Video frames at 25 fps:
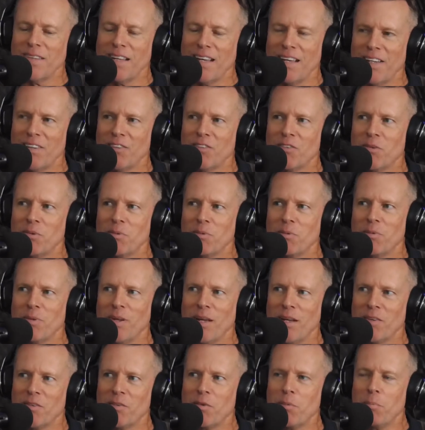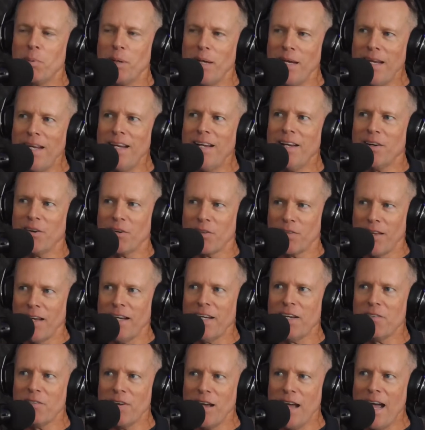Nice to nice to be here.
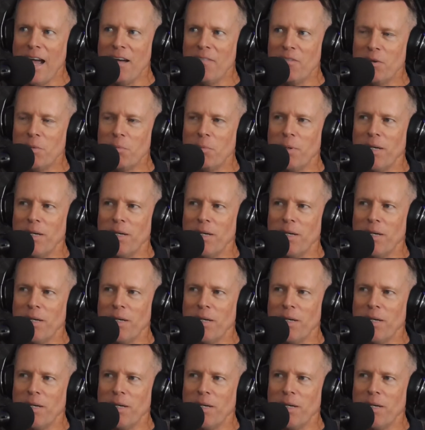Thank you for having me.